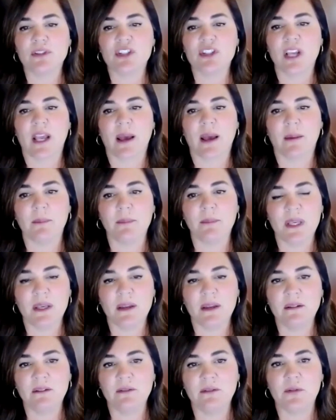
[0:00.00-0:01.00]

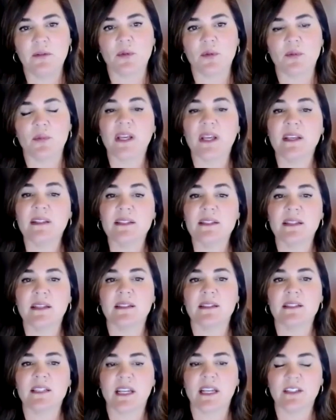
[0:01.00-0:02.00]
champion for raising
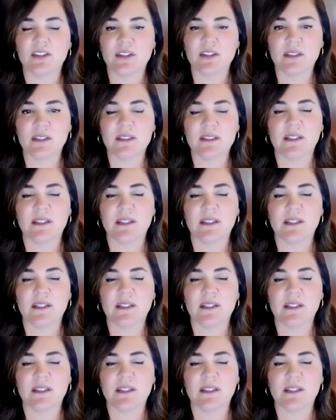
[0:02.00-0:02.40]
attention